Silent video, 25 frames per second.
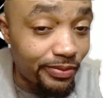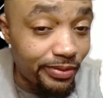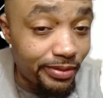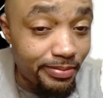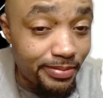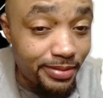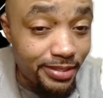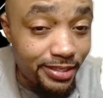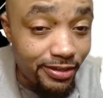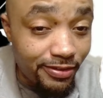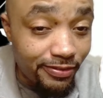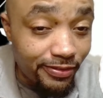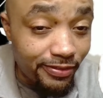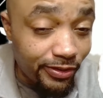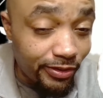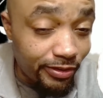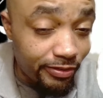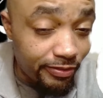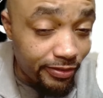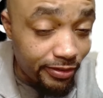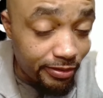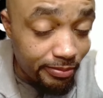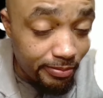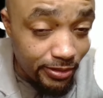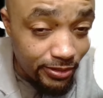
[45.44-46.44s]
himself, Cody
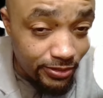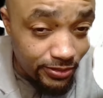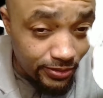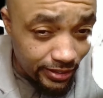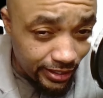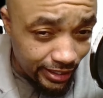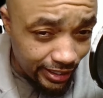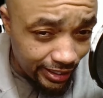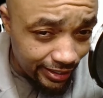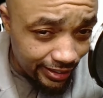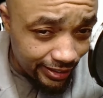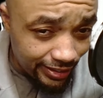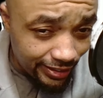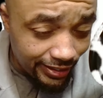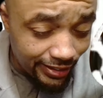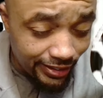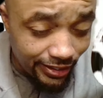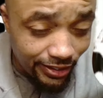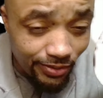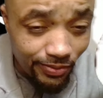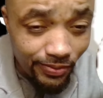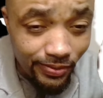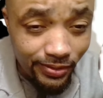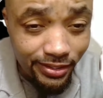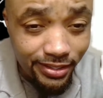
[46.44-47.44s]
Vernon Marshall Kelly. Look,
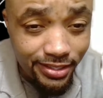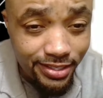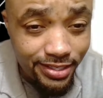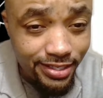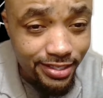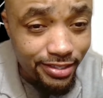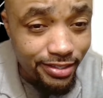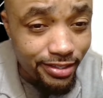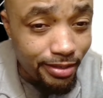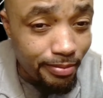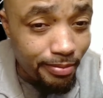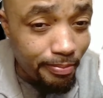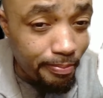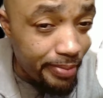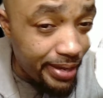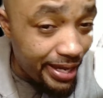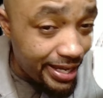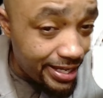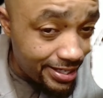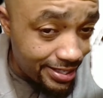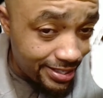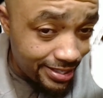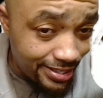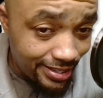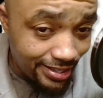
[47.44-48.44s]
you are listening to the
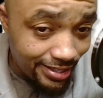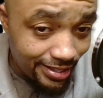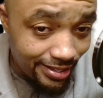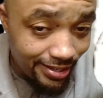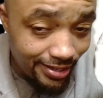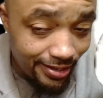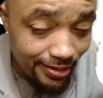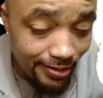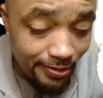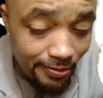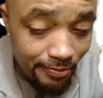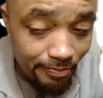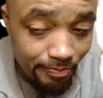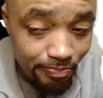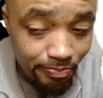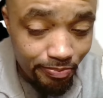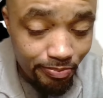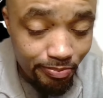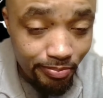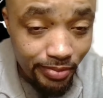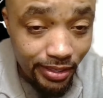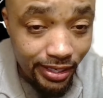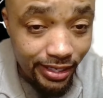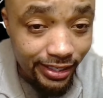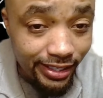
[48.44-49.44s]
best
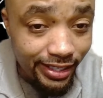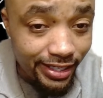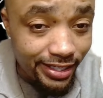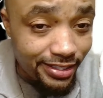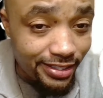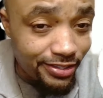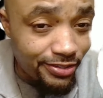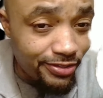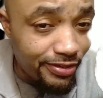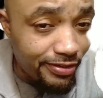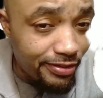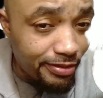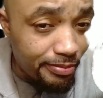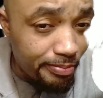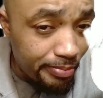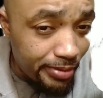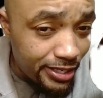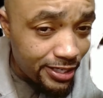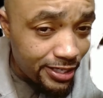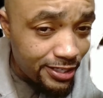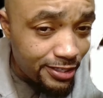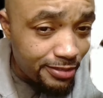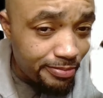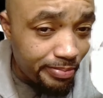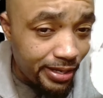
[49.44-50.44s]
podcast because you're the
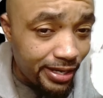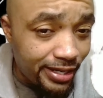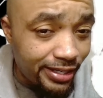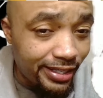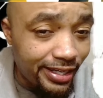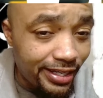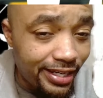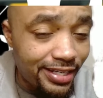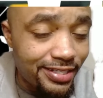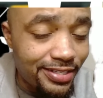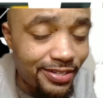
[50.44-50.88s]
best podcast